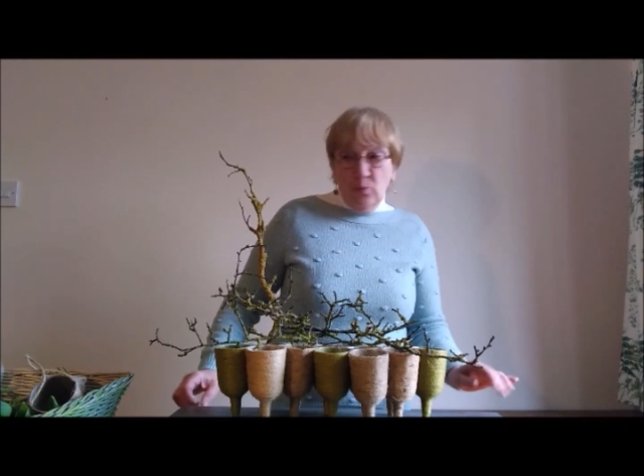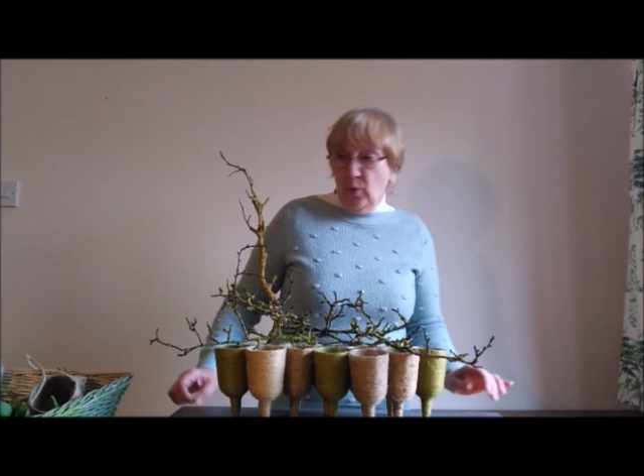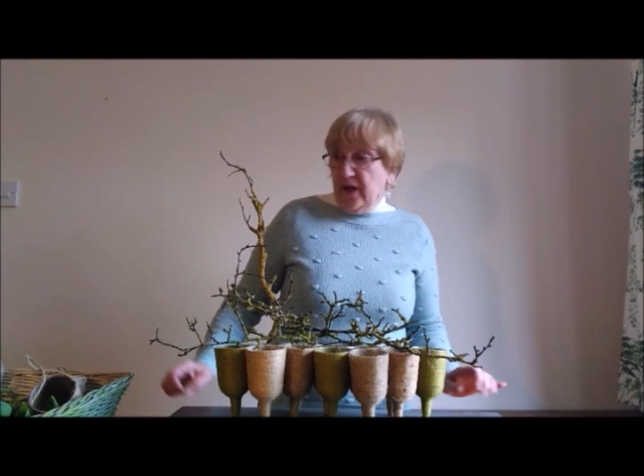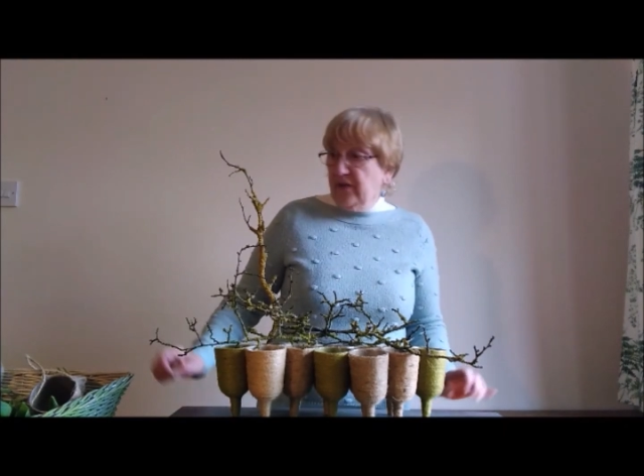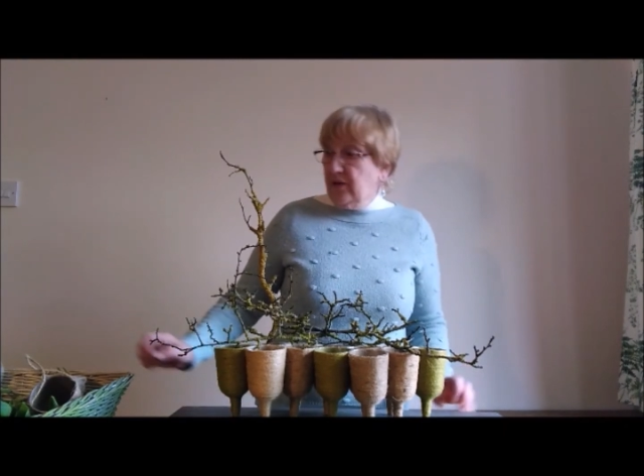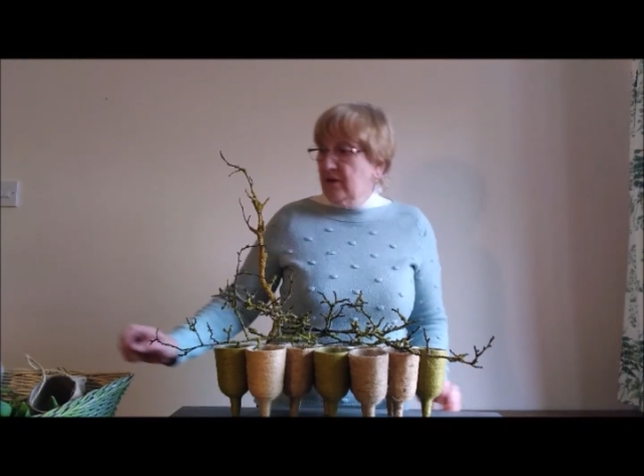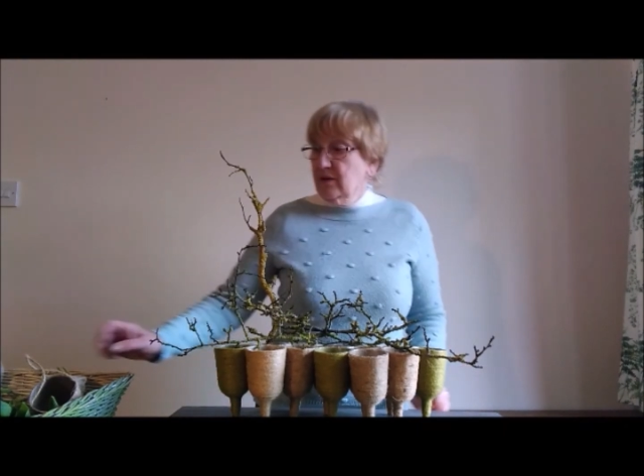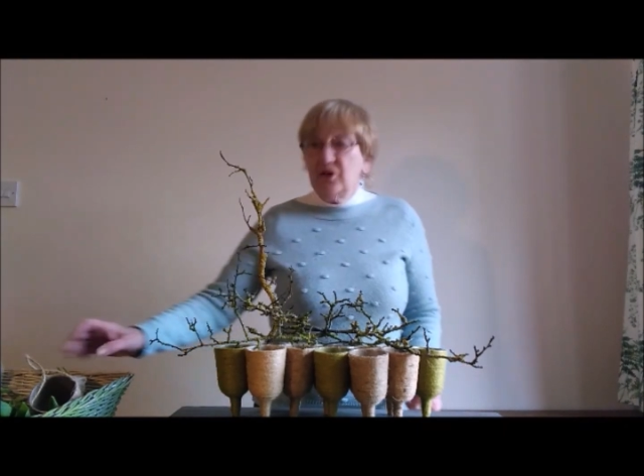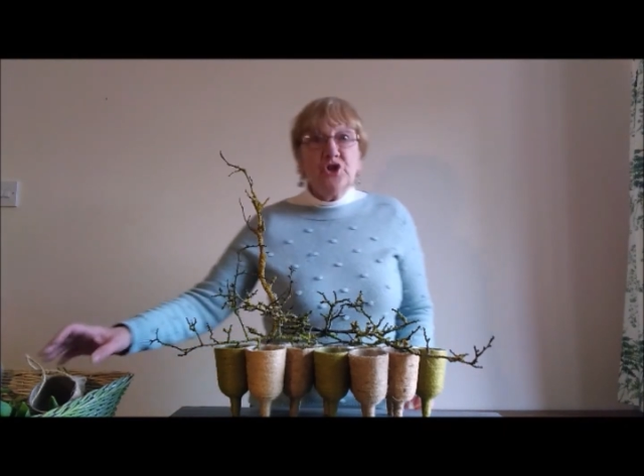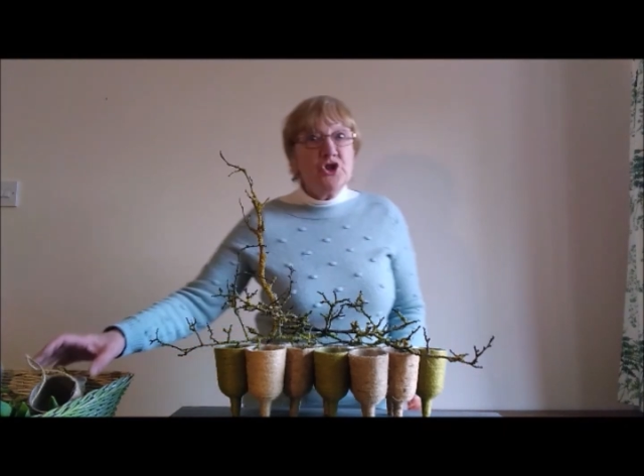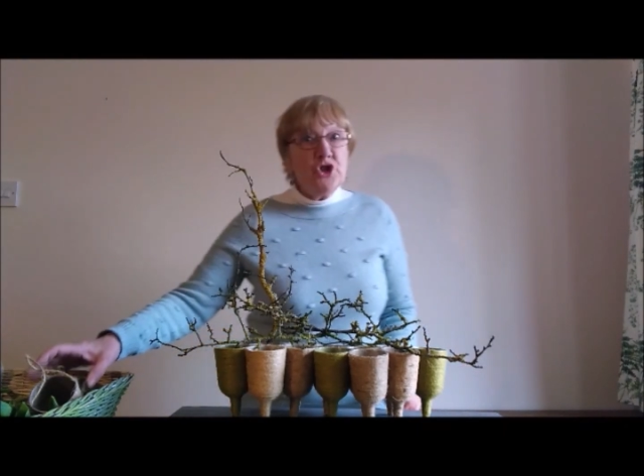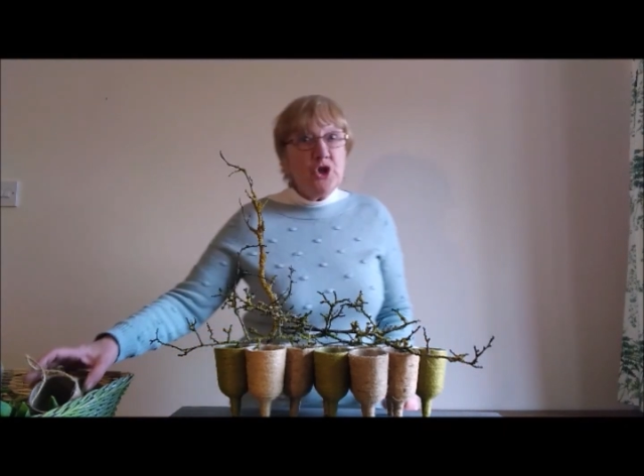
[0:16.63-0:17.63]
with
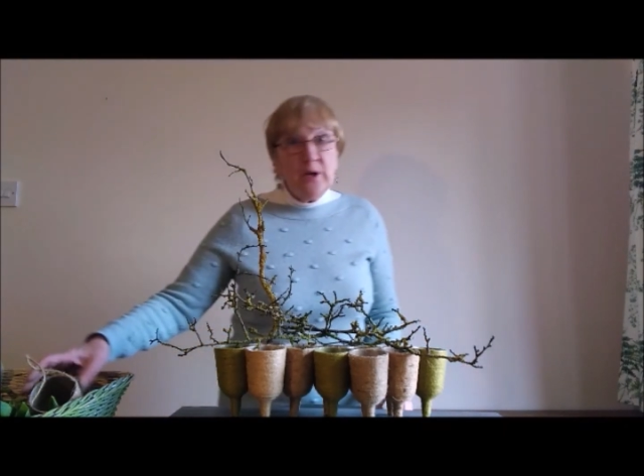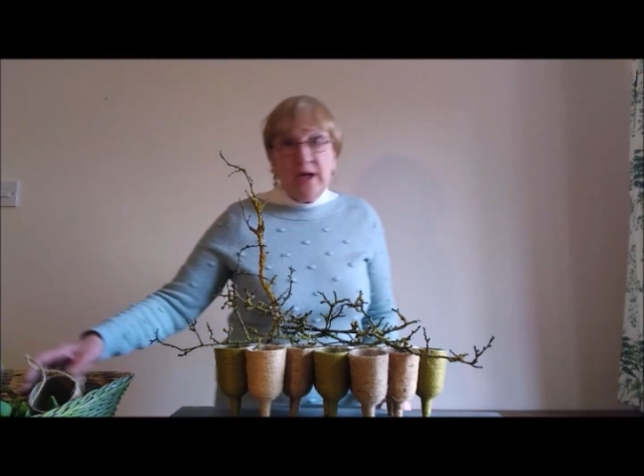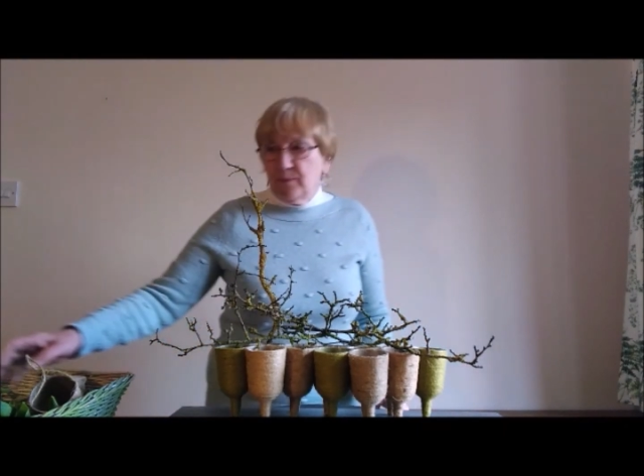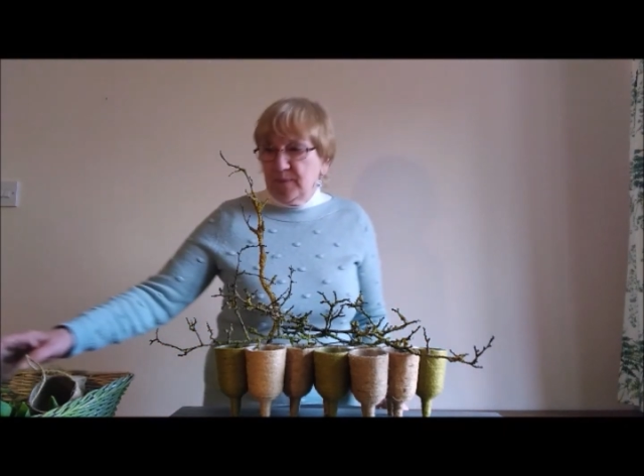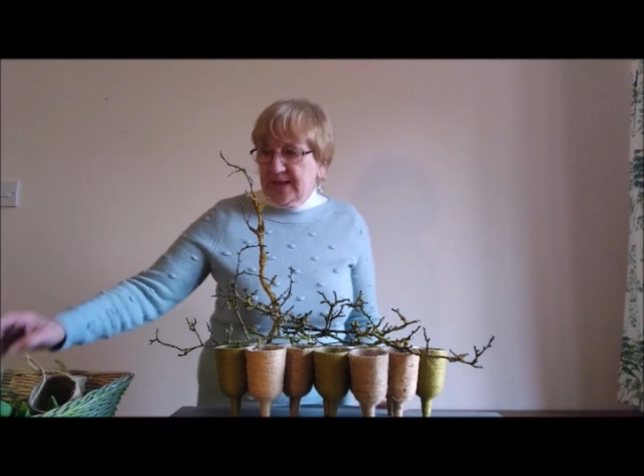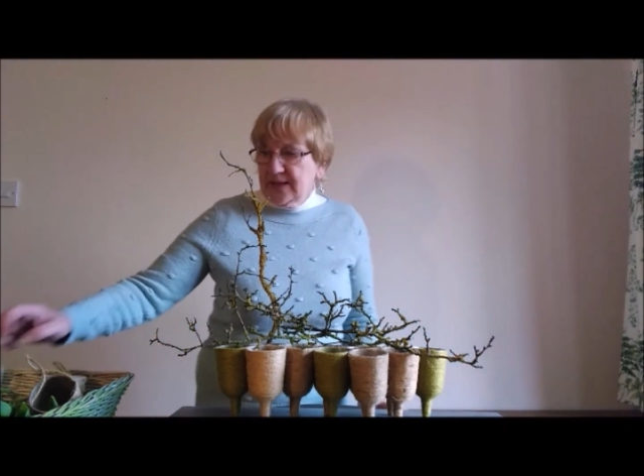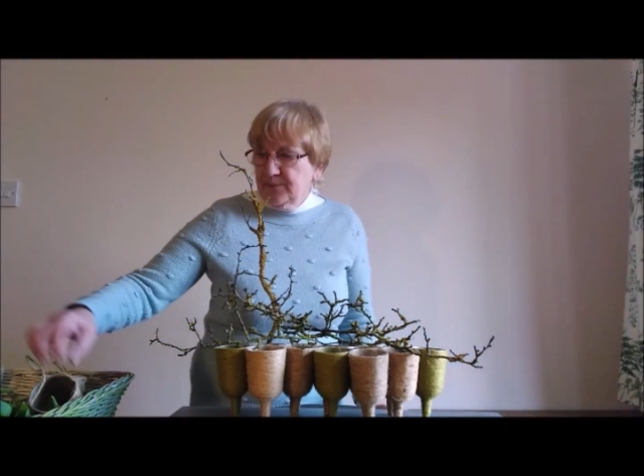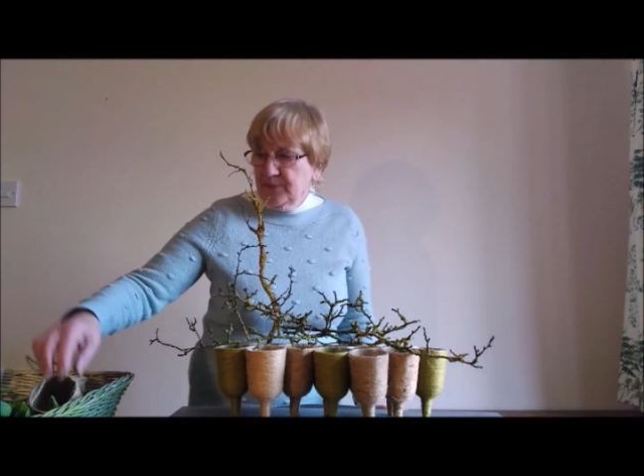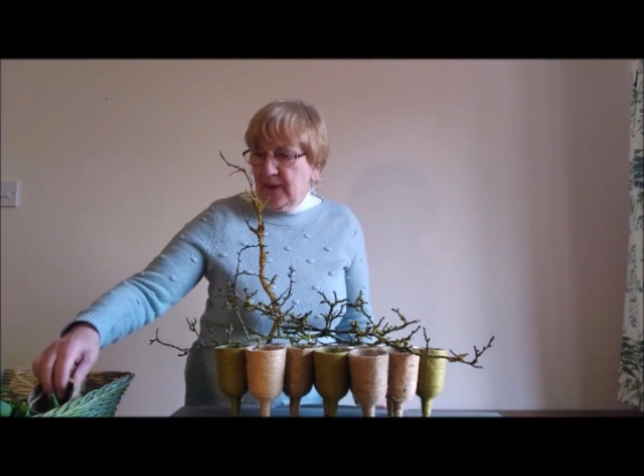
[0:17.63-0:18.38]
tulips,